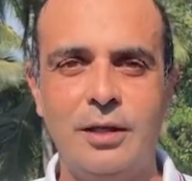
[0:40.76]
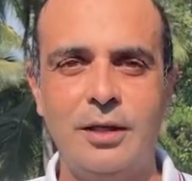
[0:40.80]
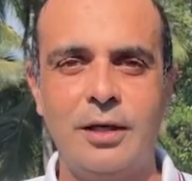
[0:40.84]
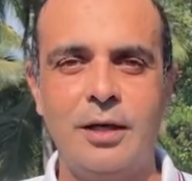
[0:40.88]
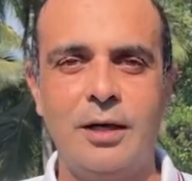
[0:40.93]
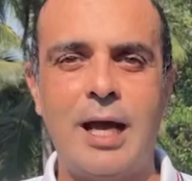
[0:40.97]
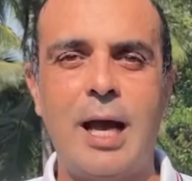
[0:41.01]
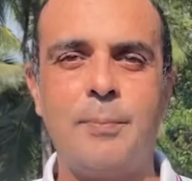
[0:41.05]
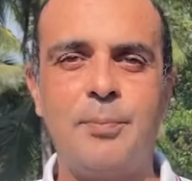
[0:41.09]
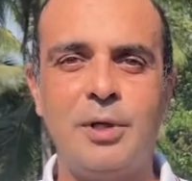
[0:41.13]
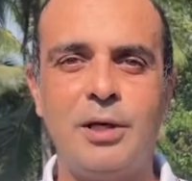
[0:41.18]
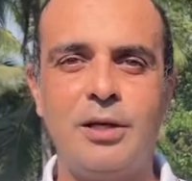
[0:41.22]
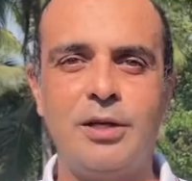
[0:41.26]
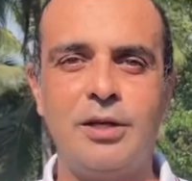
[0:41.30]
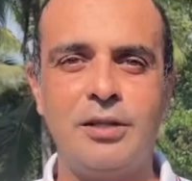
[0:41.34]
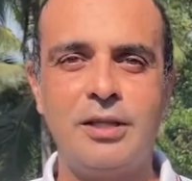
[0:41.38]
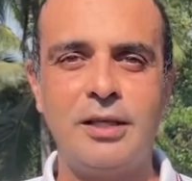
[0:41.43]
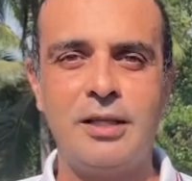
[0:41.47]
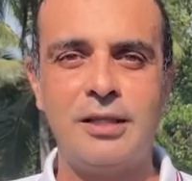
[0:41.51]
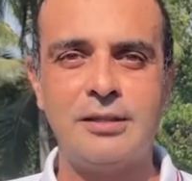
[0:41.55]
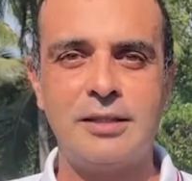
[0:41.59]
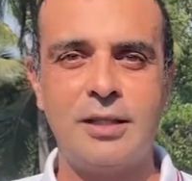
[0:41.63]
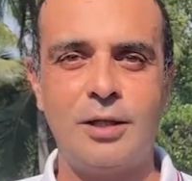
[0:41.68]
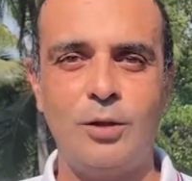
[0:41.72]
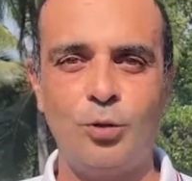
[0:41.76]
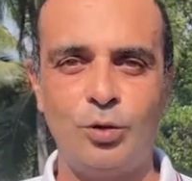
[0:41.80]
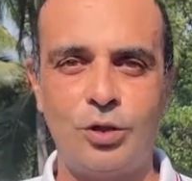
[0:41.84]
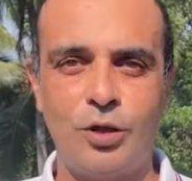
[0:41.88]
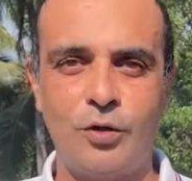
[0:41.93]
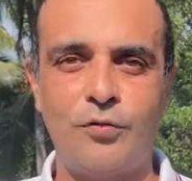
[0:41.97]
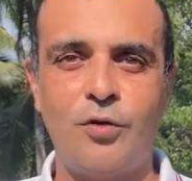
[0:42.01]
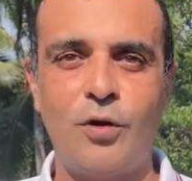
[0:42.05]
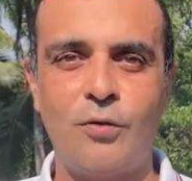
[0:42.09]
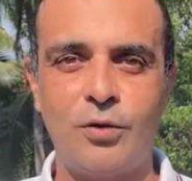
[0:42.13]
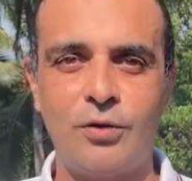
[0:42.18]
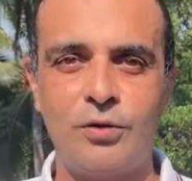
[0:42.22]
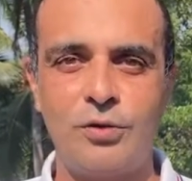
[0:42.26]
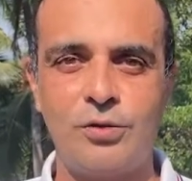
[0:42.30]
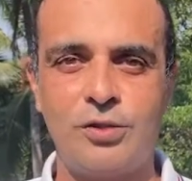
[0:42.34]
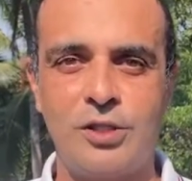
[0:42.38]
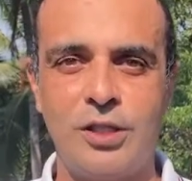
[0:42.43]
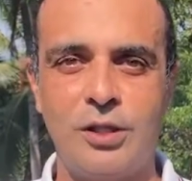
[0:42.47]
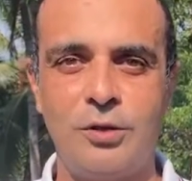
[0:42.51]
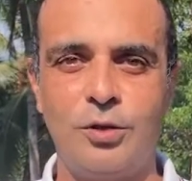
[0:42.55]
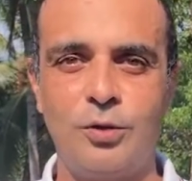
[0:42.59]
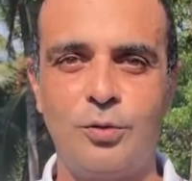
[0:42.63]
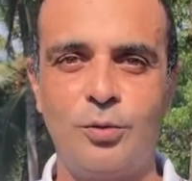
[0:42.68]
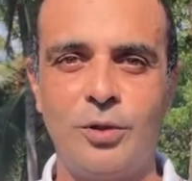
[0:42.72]
Happy learnings and looking forward to
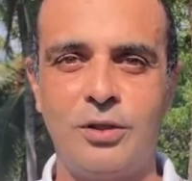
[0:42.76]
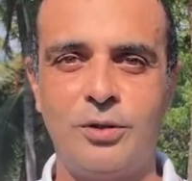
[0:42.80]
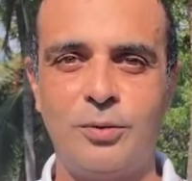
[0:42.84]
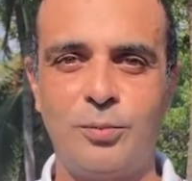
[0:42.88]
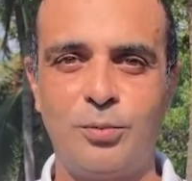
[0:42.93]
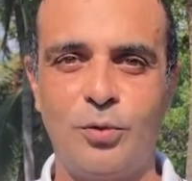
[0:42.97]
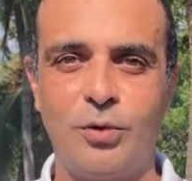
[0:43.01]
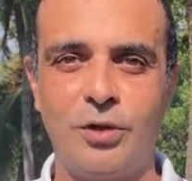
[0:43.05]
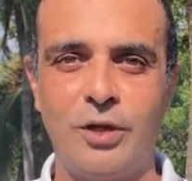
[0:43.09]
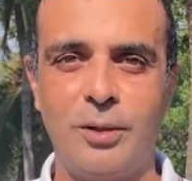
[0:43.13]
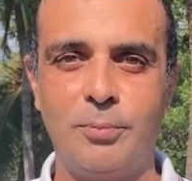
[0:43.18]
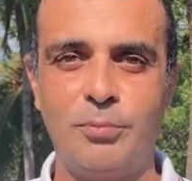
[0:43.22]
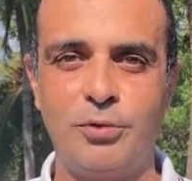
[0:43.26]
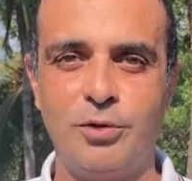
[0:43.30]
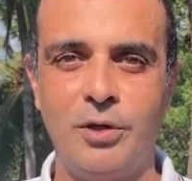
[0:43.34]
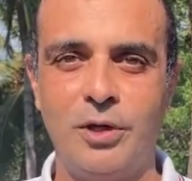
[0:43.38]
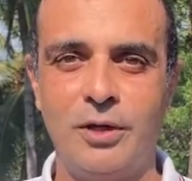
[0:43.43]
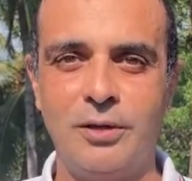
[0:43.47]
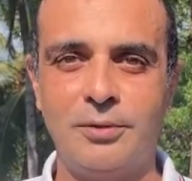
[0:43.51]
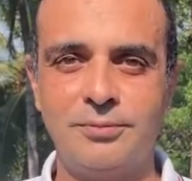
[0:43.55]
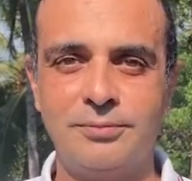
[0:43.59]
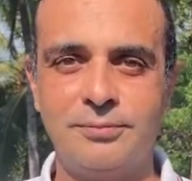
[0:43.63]
seeing you at the program today.